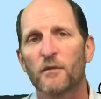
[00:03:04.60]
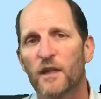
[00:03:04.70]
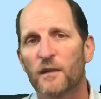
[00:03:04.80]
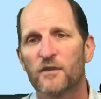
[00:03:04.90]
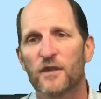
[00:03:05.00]

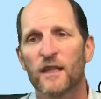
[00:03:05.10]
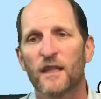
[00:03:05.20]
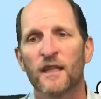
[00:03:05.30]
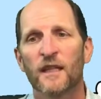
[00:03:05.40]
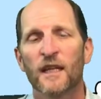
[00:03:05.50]
comes
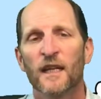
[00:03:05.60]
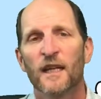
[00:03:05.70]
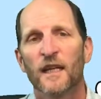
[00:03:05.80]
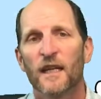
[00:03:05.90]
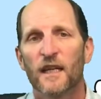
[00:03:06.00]
in
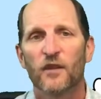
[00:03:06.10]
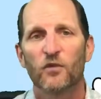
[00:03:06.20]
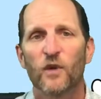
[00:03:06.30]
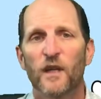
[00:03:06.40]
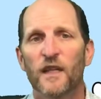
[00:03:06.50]
is
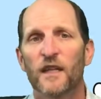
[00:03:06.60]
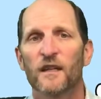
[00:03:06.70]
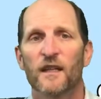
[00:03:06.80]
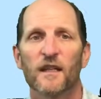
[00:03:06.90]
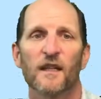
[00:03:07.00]
when
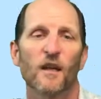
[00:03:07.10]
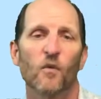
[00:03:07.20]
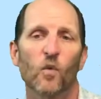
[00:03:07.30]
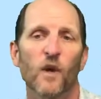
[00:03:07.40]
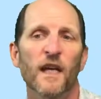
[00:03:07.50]

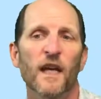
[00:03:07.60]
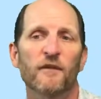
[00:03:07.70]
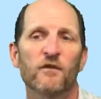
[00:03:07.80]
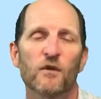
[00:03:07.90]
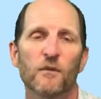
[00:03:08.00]
we
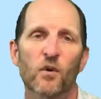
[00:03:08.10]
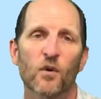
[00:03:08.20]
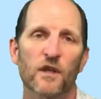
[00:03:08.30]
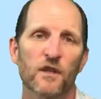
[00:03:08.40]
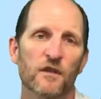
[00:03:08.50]
have to
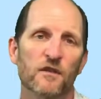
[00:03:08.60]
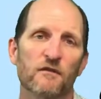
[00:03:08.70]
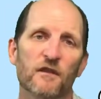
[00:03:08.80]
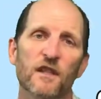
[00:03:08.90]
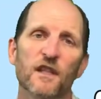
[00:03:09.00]
report
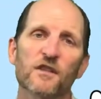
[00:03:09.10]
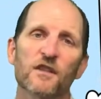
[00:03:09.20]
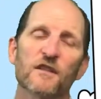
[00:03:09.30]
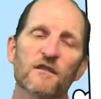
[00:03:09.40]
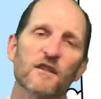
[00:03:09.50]
conducive
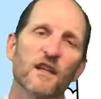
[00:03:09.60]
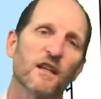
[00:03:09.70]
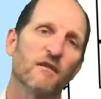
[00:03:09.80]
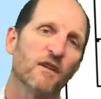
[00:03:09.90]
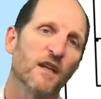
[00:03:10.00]
conditions and
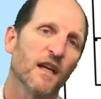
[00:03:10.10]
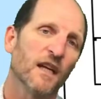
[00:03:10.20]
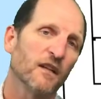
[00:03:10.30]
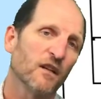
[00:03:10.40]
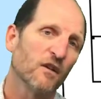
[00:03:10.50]
the
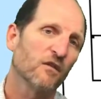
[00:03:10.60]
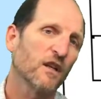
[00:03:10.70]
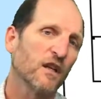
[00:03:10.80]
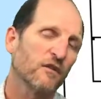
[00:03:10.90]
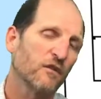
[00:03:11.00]
VA loan
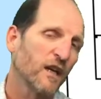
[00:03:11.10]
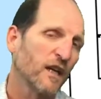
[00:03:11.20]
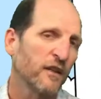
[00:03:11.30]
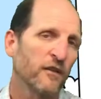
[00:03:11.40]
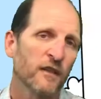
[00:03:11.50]

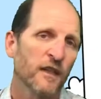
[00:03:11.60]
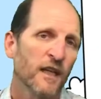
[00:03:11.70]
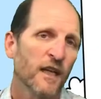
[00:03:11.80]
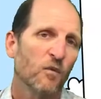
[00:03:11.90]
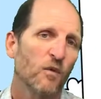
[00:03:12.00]
underwriter
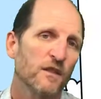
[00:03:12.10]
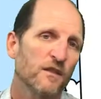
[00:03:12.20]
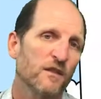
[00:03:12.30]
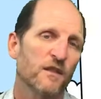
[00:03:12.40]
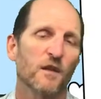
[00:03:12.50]
wants
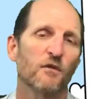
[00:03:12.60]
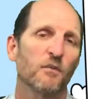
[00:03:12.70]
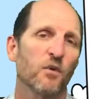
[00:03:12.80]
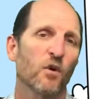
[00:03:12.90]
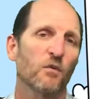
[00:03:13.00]
to see a
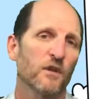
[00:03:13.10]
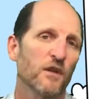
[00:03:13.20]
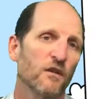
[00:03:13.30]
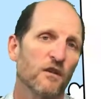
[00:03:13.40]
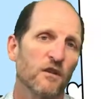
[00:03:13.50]
report with
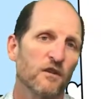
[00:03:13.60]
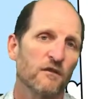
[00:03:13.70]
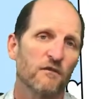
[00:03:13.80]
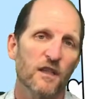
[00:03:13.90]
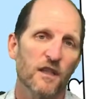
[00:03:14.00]
no
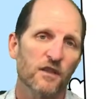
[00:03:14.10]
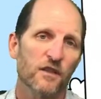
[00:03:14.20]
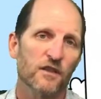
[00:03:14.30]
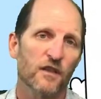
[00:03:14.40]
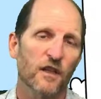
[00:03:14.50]
conducive
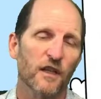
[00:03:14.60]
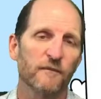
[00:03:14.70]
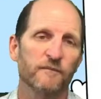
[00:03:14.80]
conditions on it.